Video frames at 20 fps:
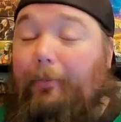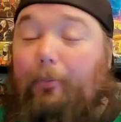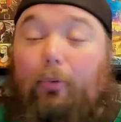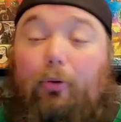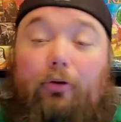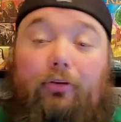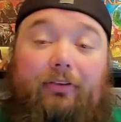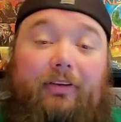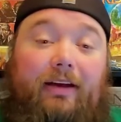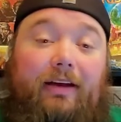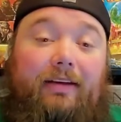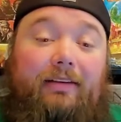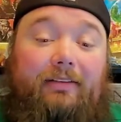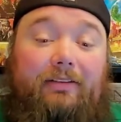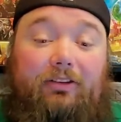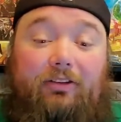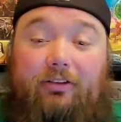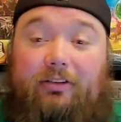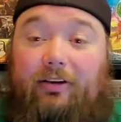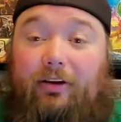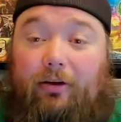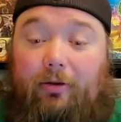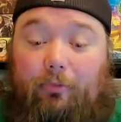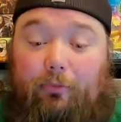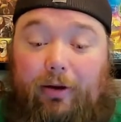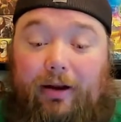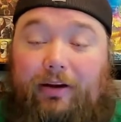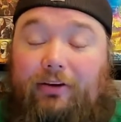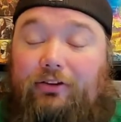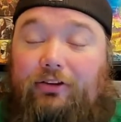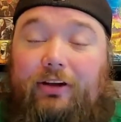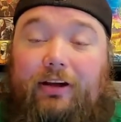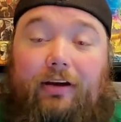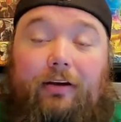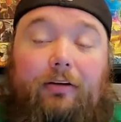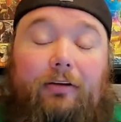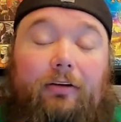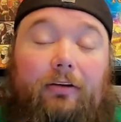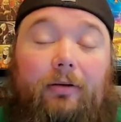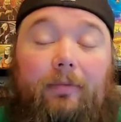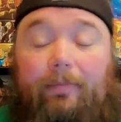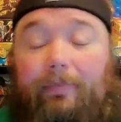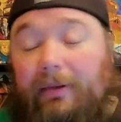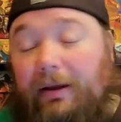Bullseye is just a ranged character.